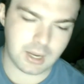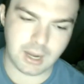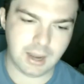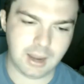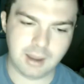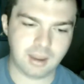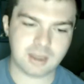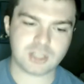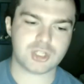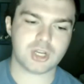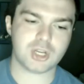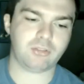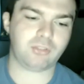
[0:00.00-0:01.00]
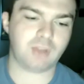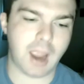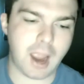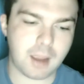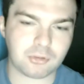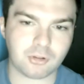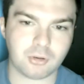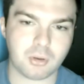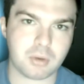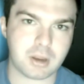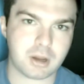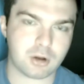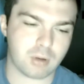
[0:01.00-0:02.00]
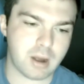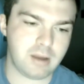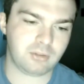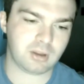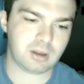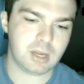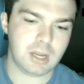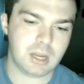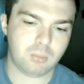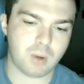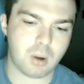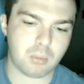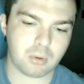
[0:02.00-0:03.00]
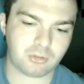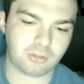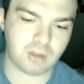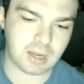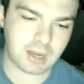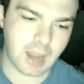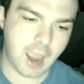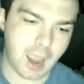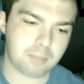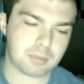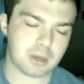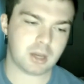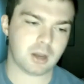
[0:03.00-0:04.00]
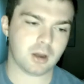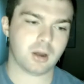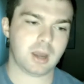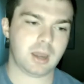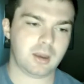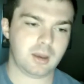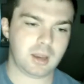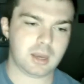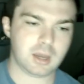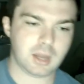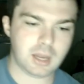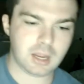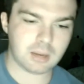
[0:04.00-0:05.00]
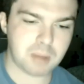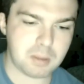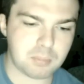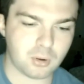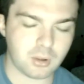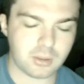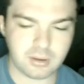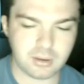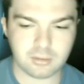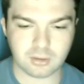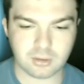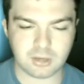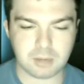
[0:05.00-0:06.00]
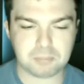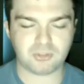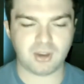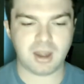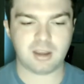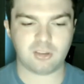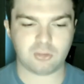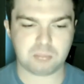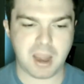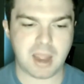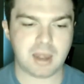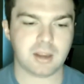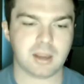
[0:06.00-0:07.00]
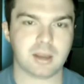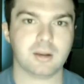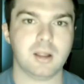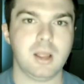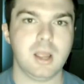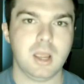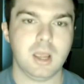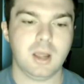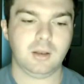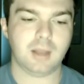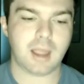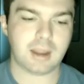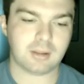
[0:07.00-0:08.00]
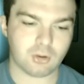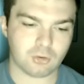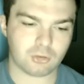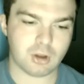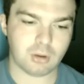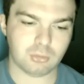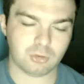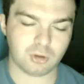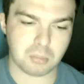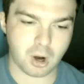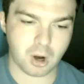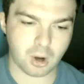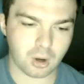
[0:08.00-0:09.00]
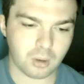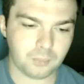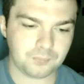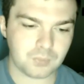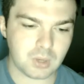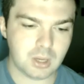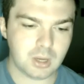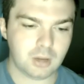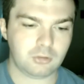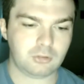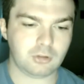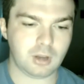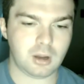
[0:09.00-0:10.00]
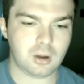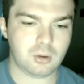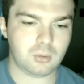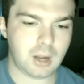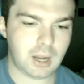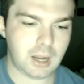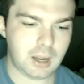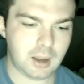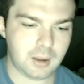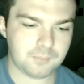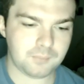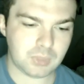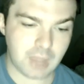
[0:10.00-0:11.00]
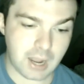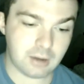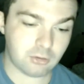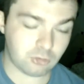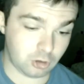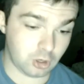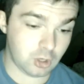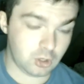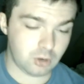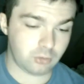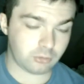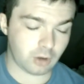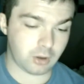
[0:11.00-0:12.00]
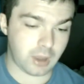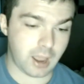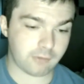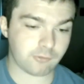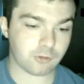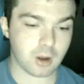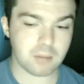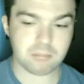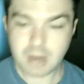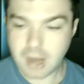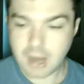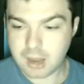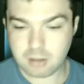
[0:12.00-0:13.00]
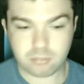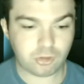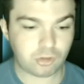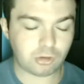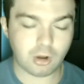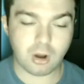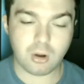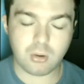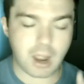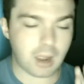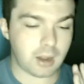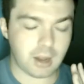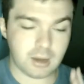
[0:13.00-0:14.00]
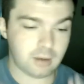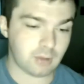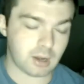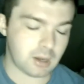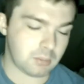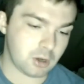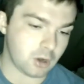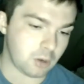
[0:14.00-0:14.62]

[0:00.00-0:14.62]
it's just absolutely crazy what we're seeing happen here. And again, the deep state is panicking like there's no tomorrow. So that is good news on that front. But I am so, and I'm going to